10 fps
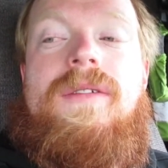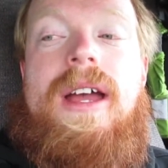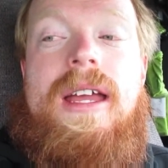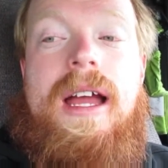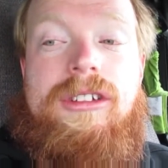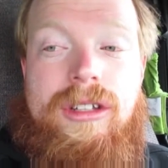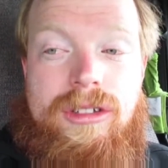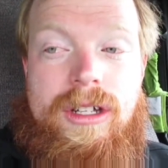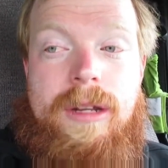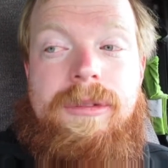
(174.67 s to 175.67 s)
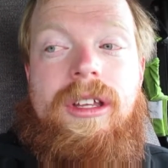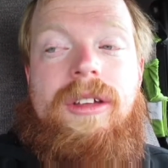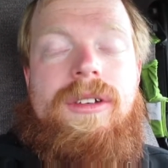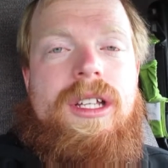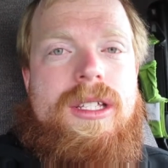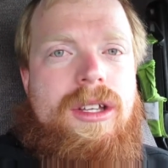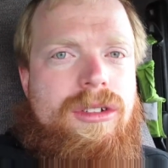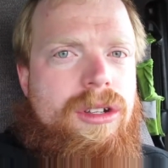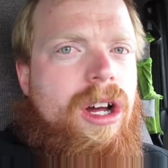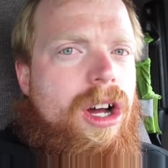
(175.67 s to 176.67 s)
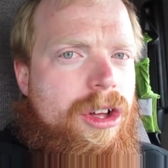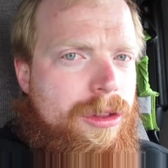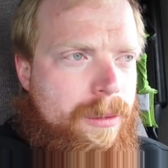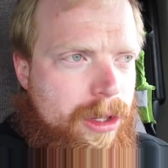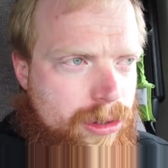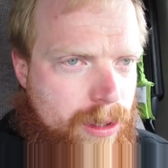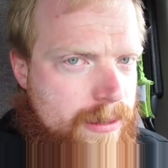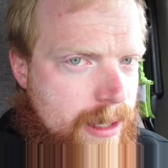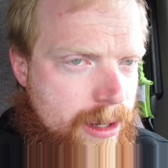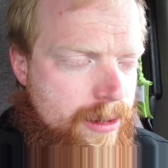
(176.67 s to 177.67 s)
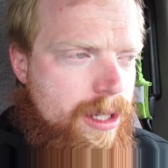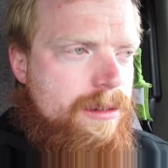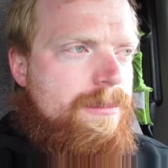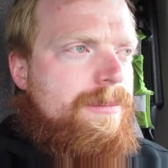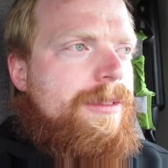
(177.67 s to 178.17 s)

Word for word: If I actually do end up delivering this load all the way to Ontario,